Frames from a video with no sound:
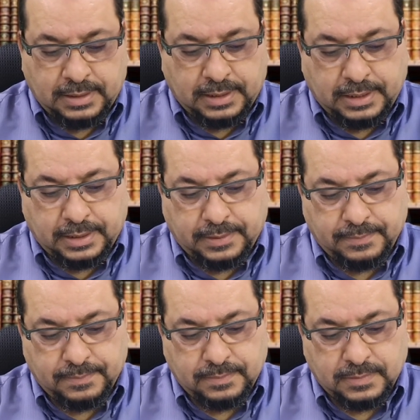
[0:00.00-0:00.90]
or
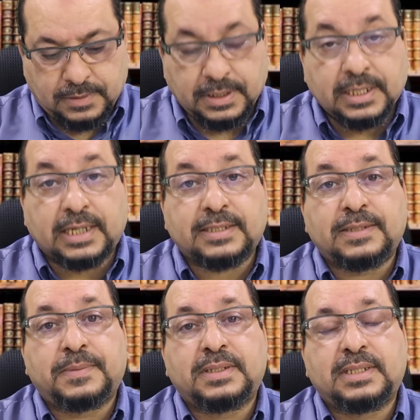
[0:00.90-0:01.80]
the
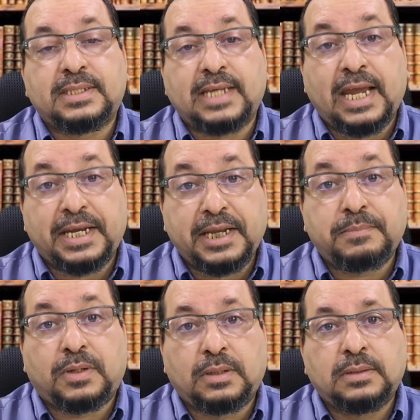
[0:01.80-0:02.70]
customers is
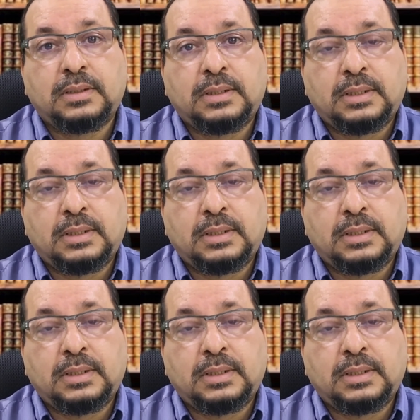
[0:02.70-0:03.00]
unable